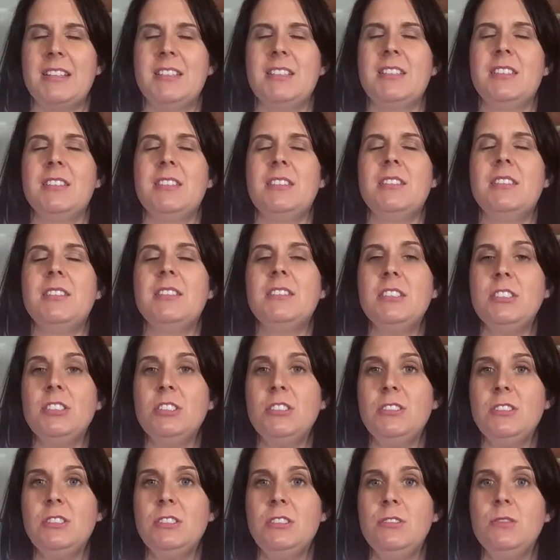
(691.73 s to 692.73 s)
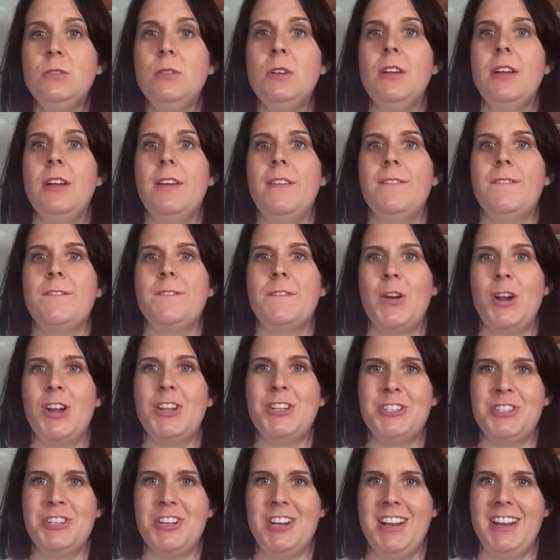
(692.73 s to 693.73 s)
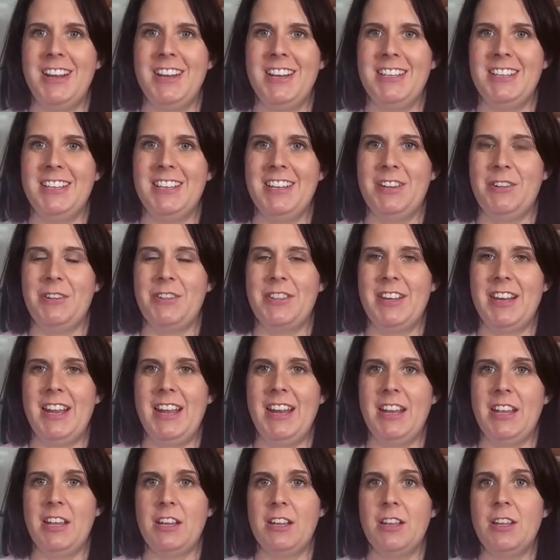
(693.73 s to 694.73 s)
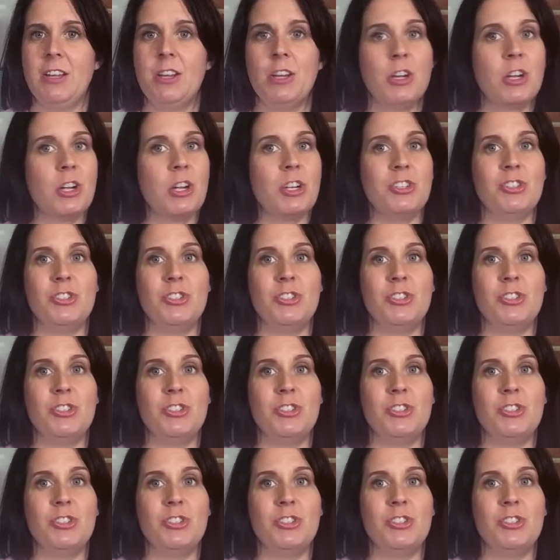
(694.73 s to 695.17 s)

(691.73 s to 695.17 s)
it's so frustrating to deal with an addict,